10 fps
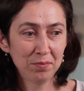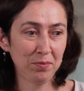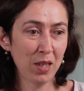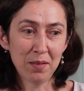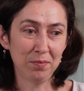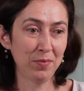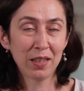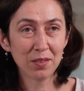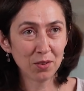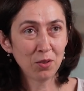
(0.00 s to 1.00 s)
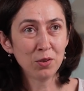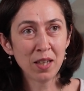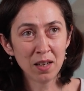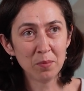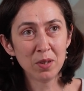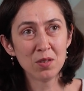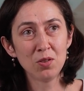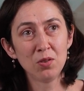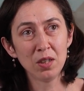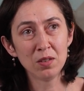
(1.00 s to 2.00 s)
like all the elements
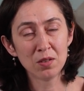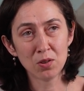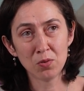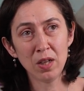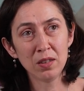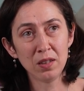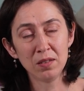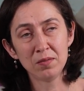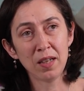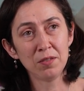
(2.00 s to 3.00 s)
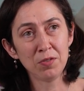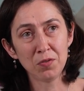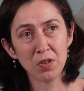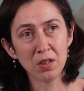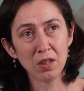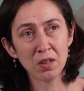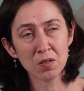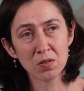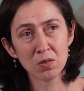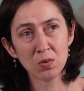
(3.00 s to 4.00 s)
you need so that in 10, 15
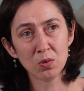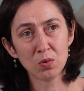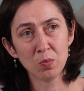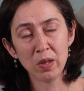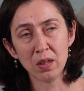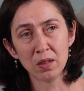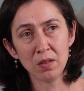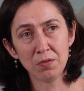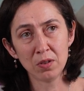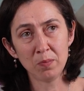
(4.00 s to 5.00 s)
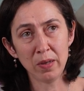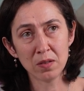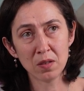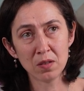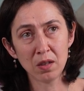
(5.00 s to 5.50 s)
years to be in a different place as a